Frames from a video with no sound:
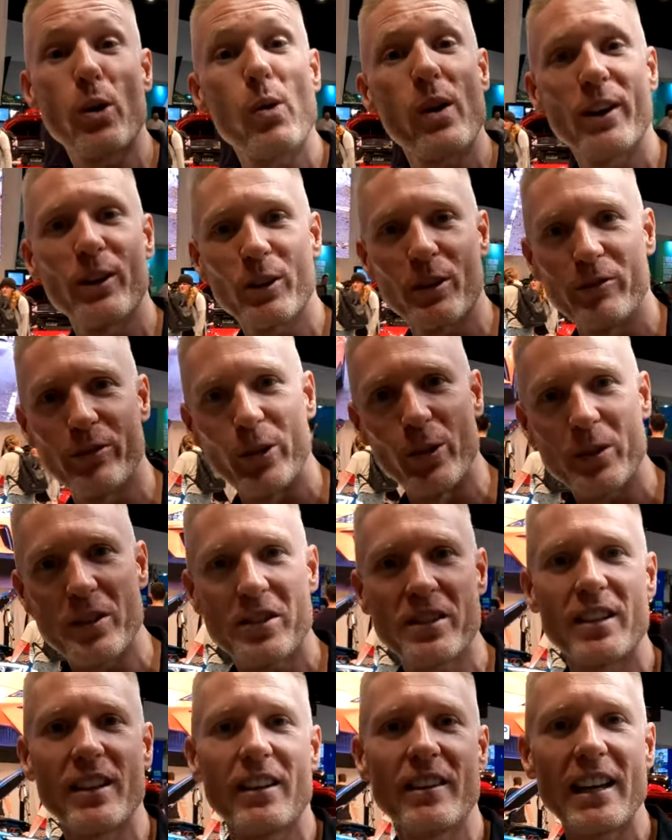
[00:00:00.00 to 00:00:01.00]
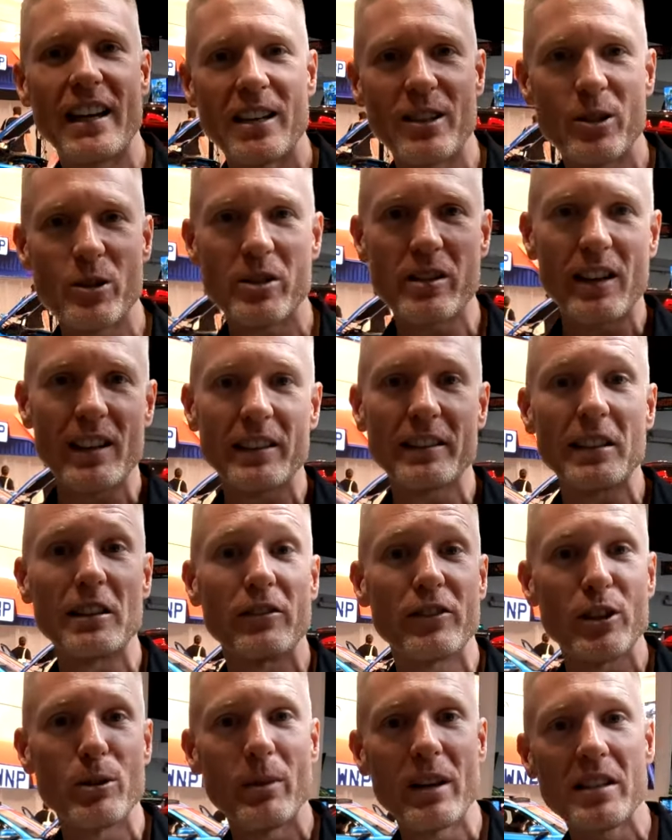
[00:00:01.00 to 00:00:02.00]
Quite looking forward to seeing that in New Zealand in
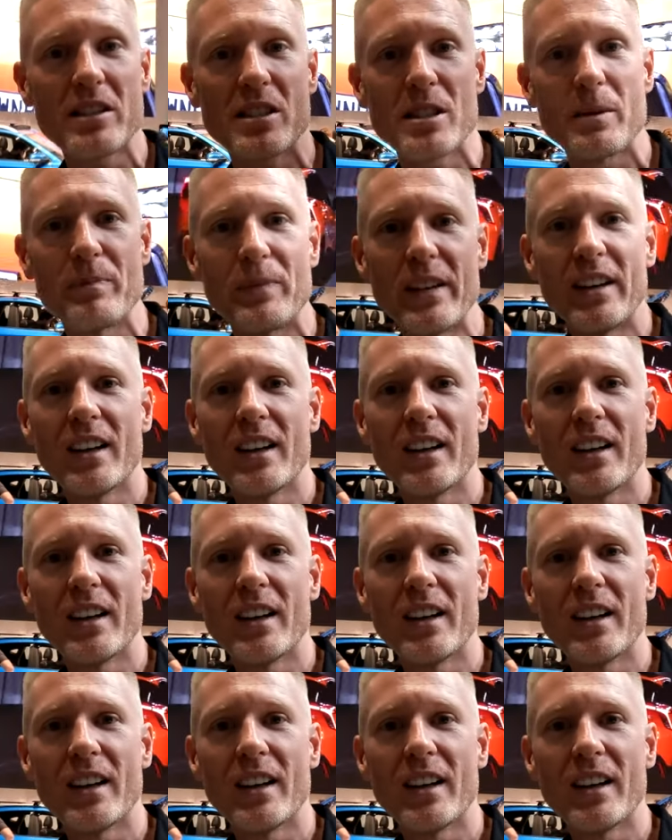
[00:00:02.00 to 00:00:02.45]
a few months.